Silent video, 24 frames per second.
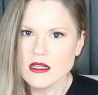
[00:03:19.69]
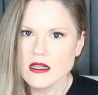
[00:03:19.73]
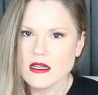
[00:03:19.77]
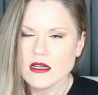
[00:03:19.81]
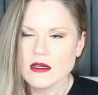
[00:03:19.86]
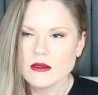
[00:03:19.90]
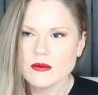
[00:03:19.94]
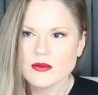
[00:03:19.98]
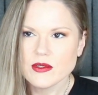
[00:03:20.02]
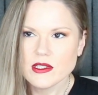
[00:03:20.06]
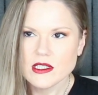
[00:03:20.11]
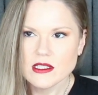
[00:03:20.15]

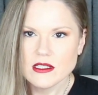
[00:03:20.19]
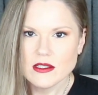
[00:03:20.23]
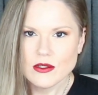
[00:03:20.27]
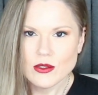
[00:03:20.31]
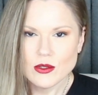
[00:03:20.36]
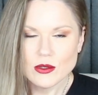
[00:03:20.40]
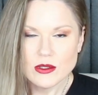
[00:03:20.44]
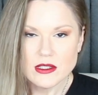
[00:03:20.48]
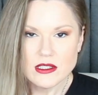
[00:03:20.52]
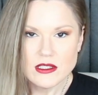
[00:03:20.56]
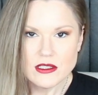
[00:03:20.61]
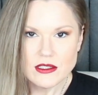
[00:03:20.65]
Hopefully you're not
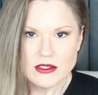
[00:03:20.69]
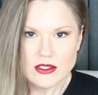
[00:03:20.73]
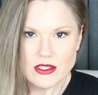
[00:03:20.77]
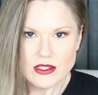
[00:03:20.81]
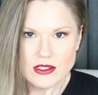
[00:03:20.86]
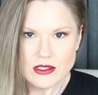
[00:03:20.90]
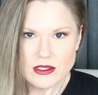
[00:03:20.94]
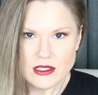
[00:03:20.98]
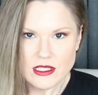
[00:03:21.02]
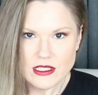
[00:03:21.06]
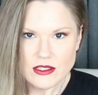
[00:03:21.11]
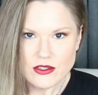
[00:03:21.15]
holding on to
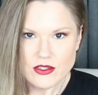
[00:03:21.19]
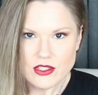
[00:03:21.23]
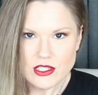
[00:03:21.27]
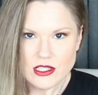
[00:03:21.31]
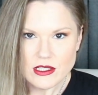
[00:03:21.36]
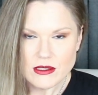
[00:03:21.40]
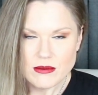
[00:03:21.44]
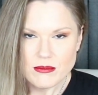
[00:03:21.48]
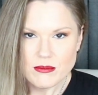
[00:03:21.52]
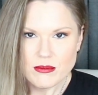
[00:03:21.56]
their energy.